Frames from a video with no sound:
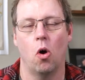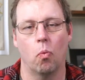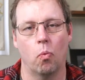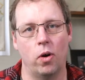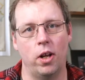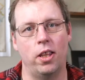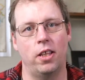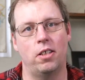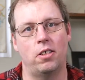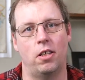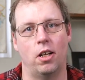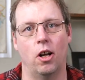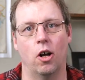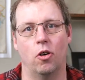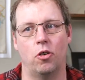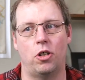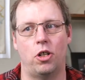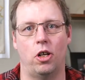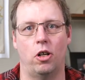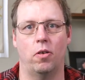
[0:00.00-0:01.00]
One of the things to
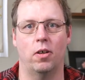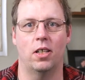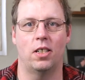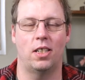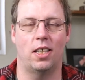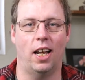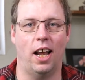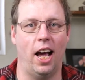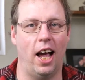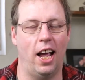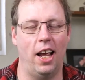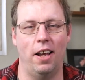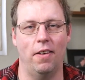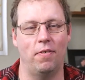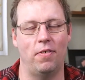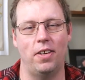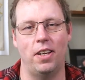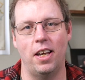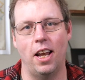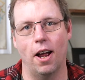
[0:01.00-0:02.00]
note too is that I
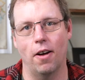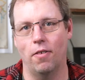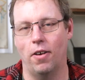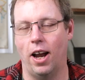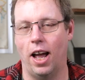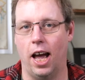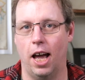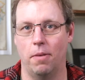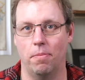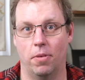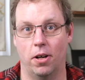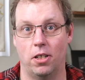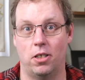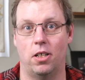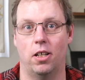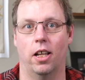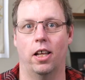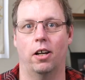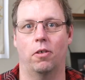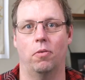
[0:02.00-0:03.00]
have never had
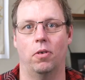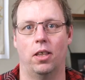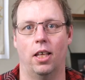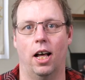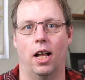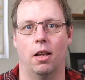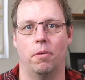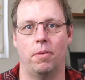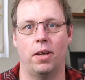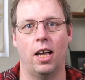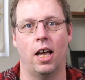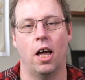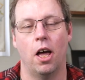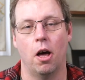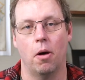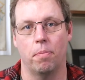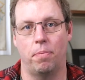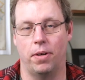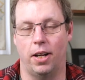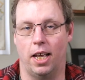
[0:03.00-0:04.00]
much luck with Alamy,
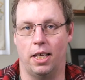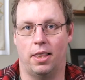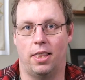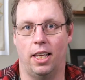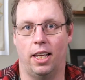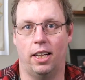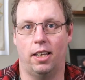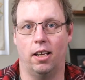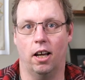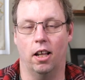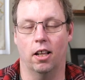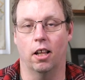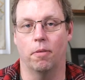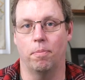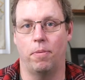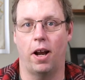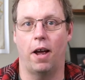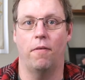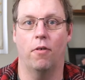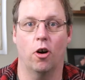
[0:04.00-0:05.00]
but I've
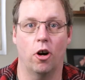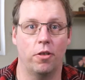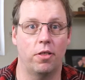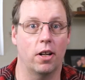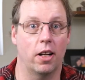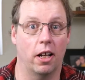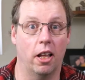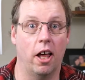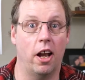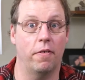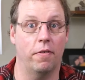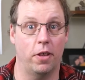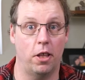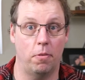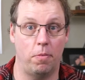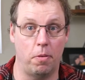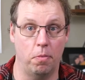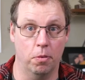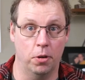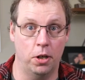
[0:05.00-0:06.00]
heard that a lot of
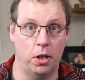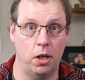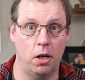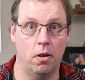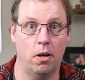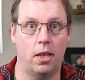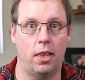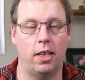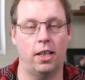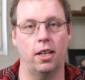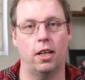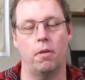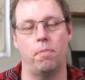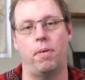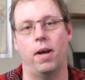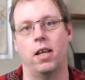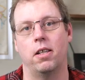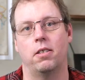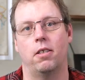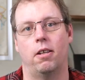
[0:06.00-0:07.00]
other people do. I think it
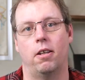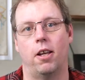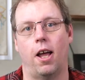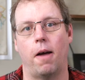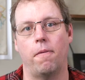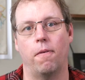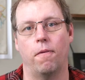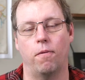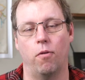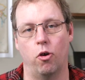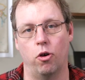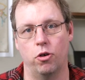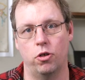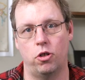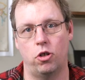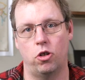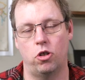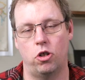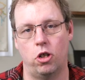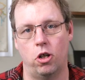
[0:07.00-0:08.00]
depends on the type of
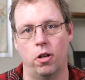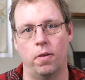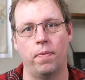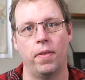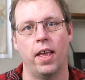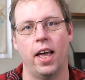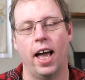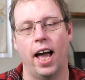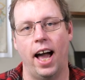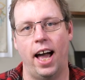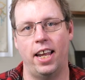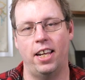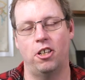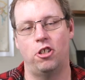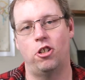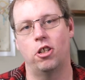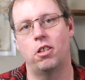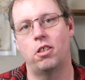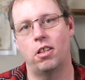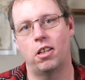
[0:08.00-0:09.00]
photos you shoot, and it's
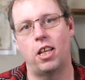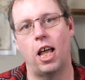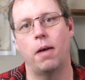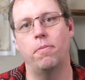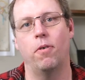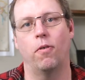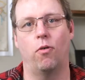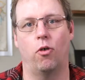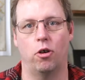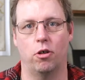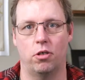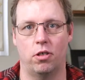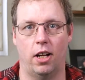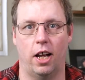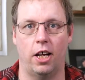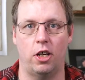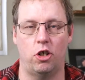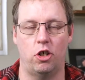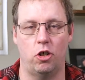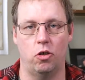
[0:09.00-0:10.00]
just the type of photos that
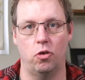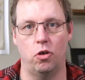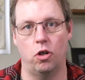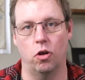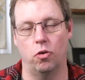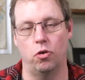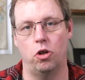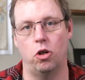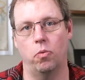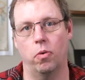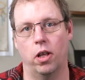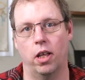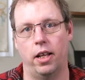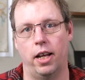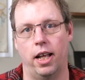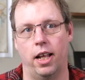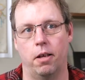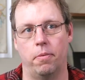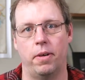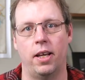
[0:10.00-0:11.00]
I shoot don't do well in
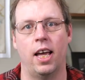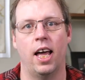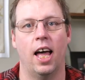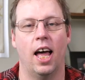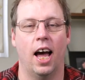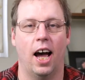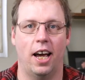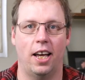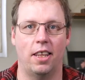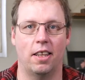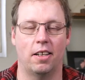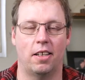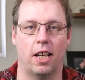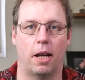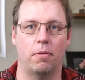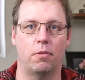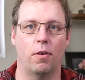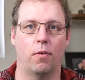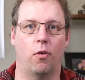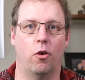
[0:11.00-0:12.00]
Alamy. I think the
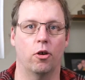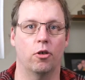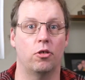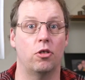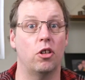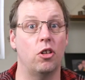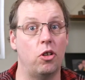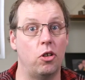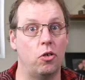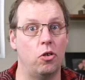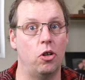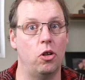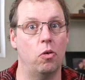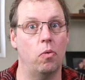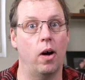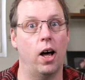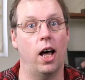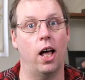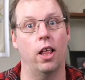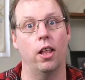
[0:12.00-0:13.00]
types of photos that do
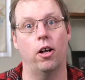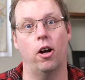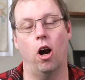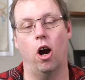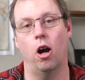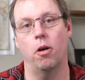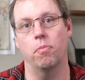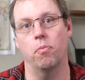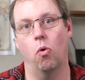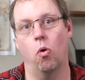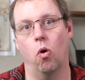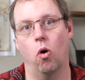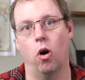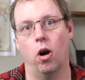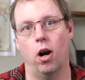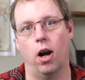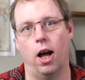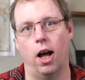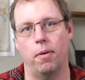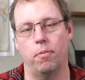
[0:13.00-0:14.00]
well are
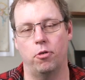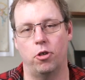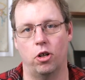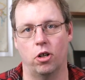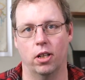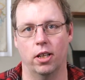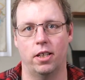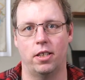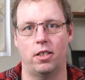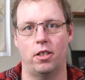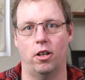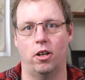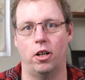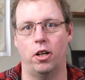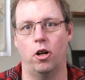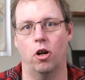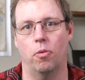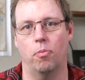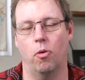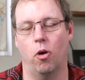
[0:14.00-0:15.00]
more journalist or
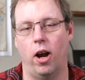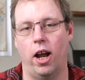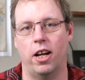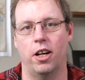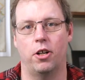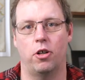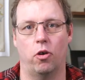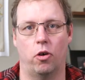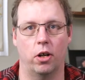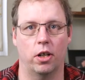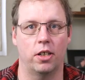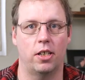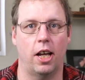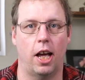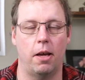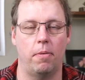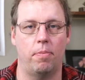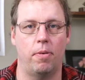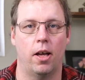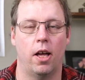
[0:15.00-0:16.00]
editorial
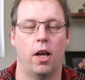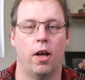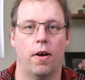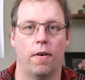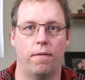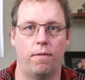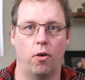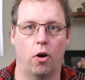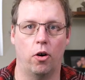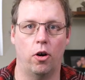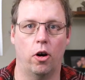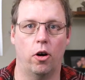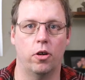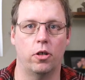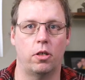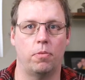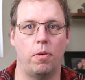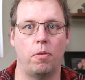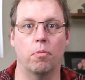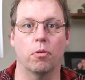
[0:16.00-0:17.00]
type
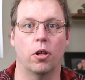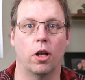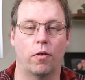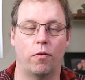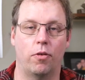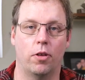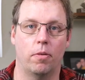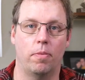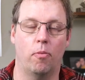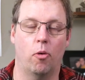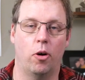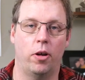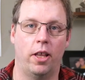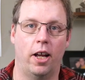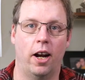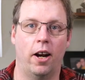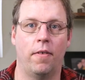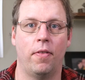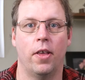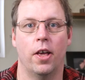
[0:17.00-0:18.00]
photos, and people look for them more
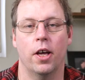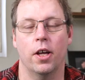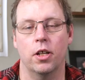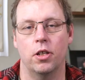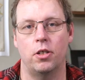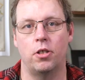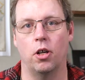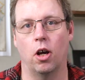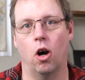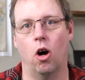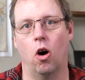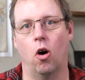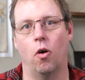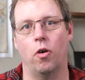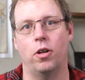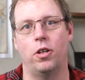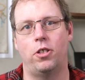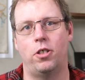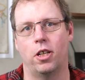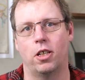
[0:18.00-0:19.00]
there.
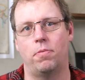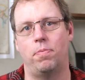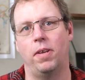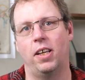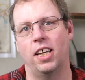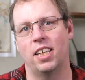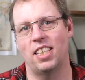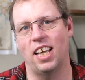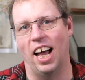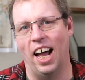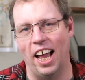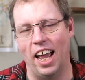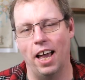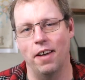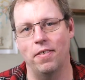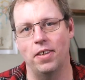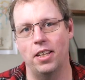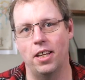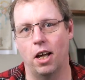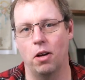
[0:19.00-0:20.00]
So just because I
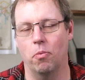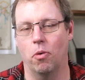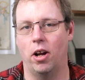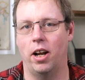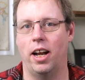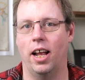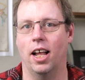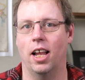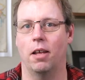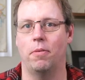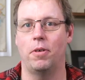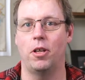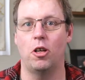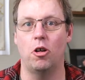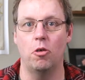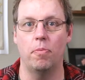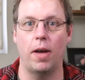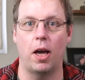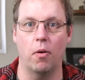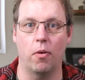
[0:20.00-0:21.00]
haven't done one in Alamy,
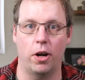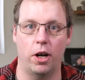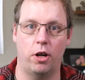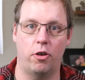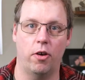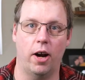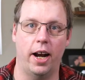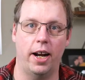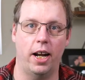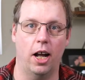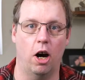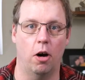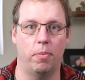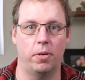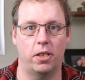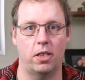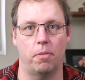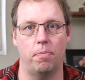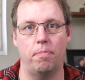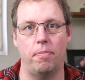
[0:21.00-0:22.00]
you may want to try it out
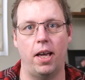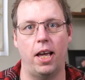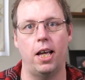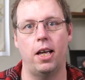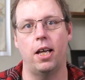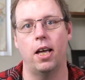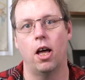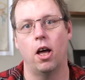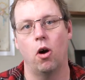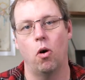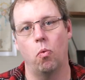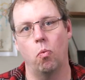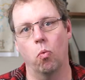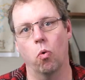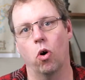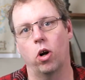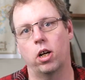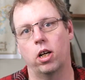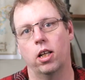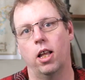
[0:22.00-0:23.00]
because it may
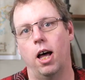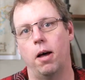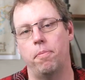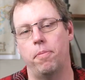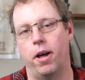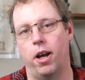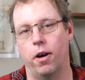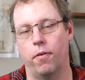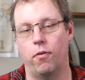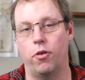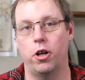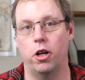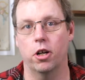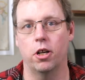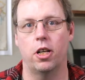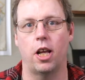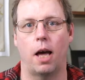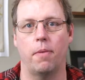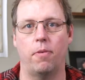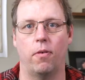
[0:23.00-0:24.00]
work a lot better for
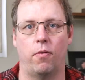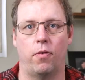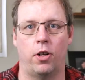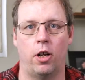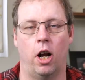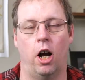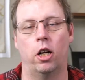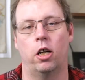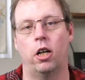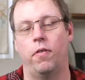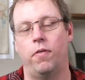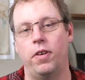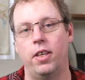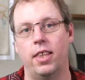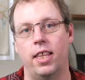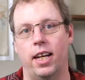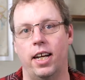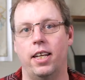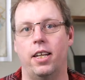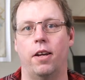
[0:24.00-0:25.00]
your type of photography
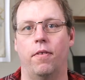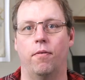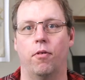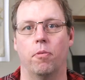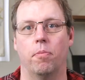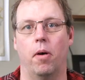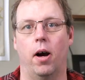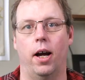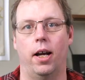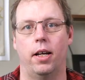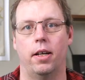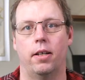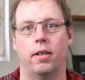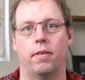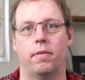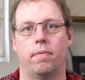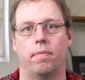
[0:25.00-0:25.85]
than it did for mine.